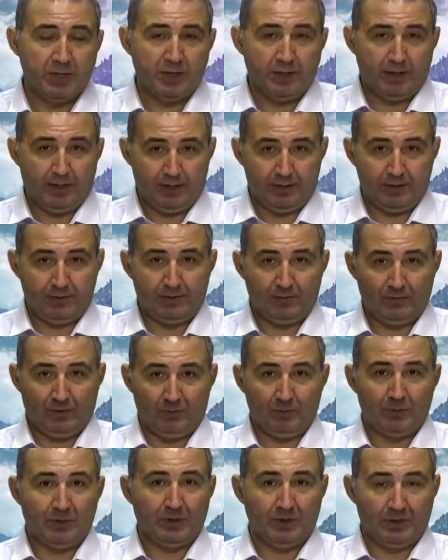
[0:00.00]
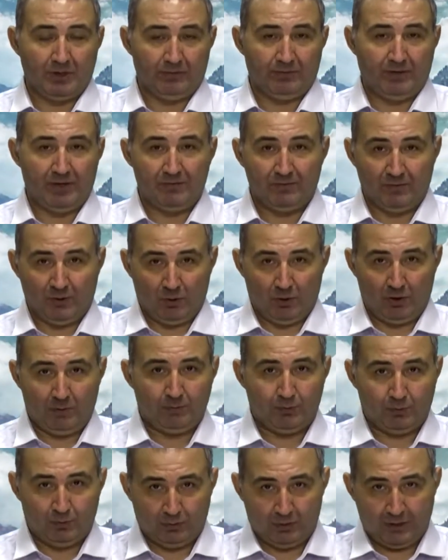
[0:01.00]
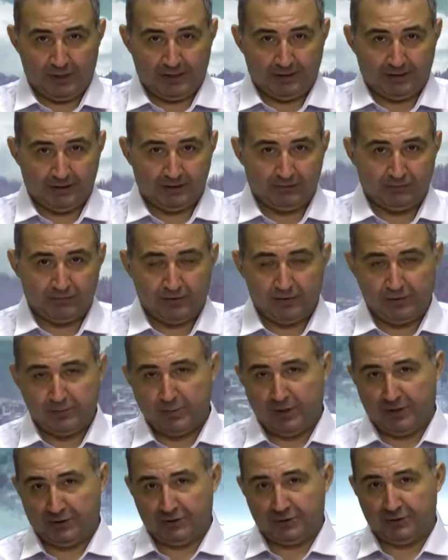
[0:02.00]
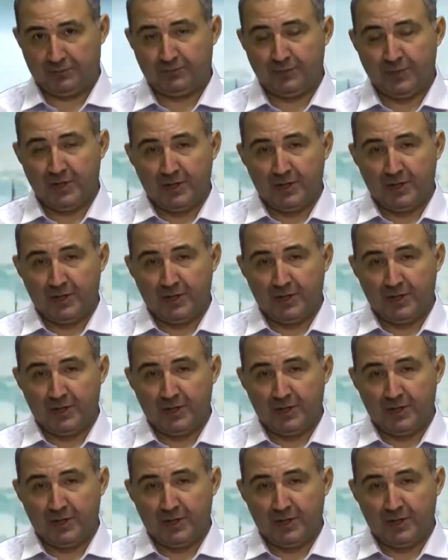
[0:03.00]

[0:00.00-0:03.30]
and we believe and we hope you like it very much.